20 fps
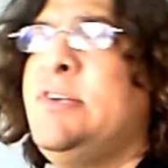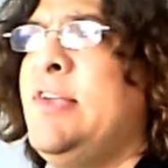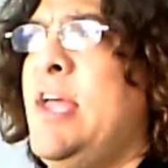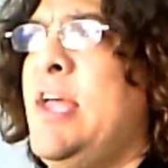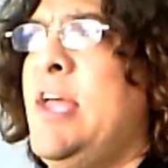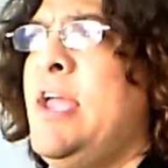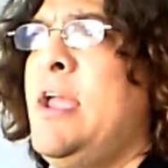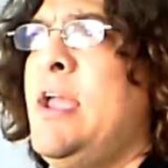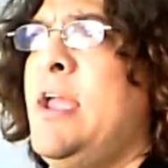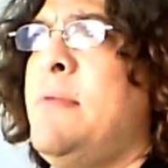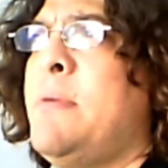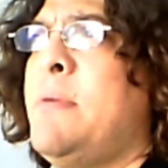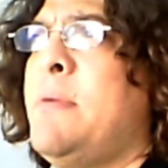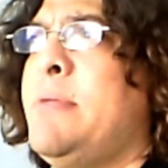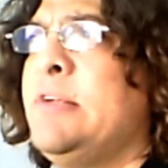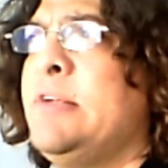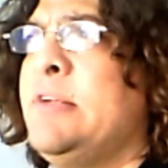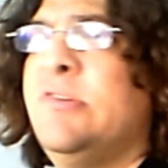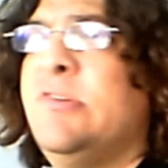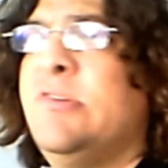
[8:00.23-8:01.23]
to say
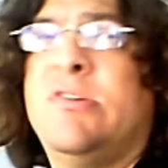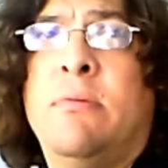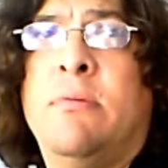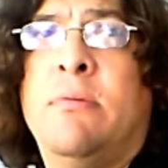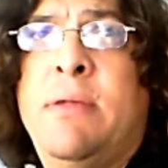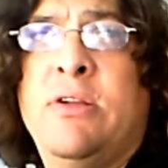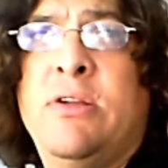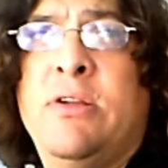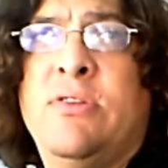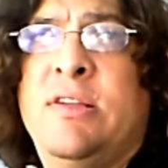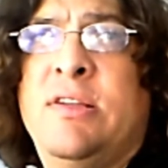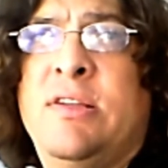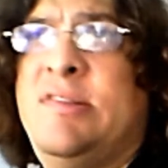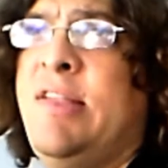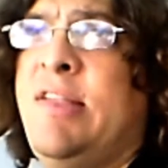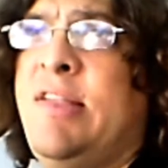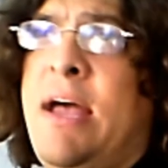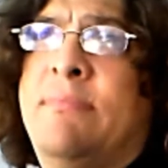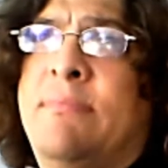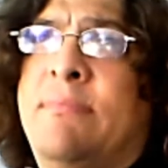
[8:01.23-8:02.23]
my blasters are better than
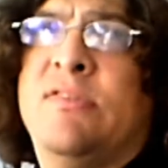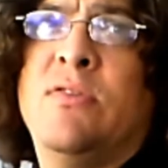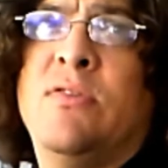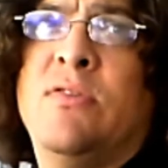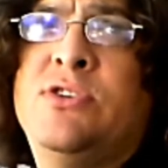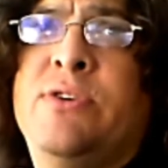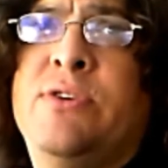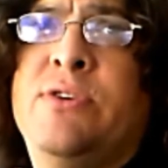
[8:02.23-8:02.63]
snaps or